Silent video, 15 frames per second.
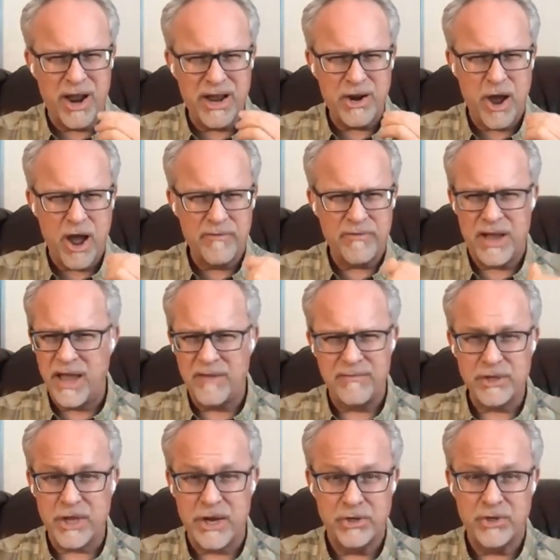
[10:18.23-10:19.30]
dry cough
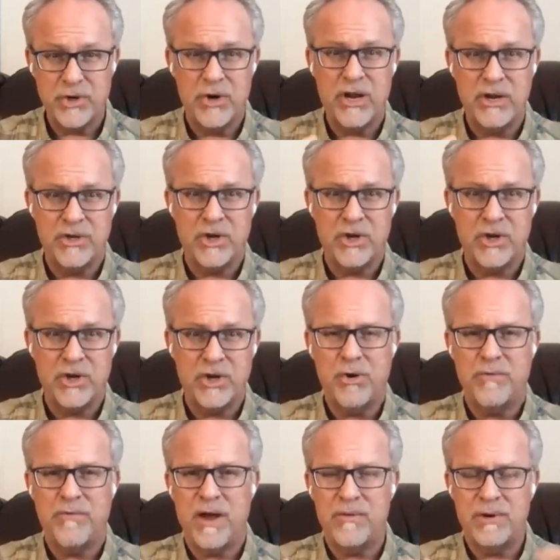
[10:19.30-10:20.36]
I have is going to turn into
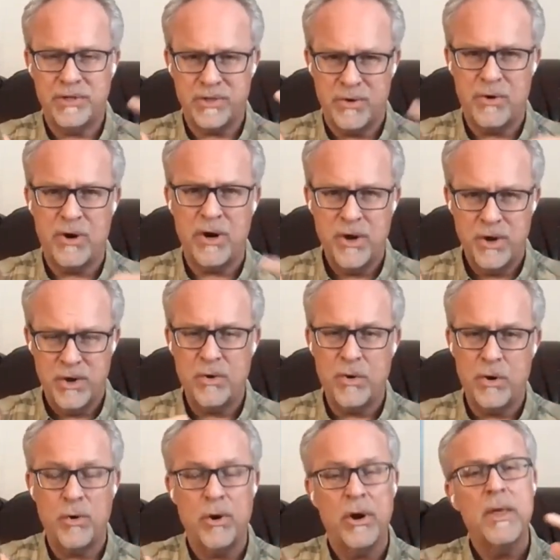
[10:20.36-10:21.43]
coronavirus, or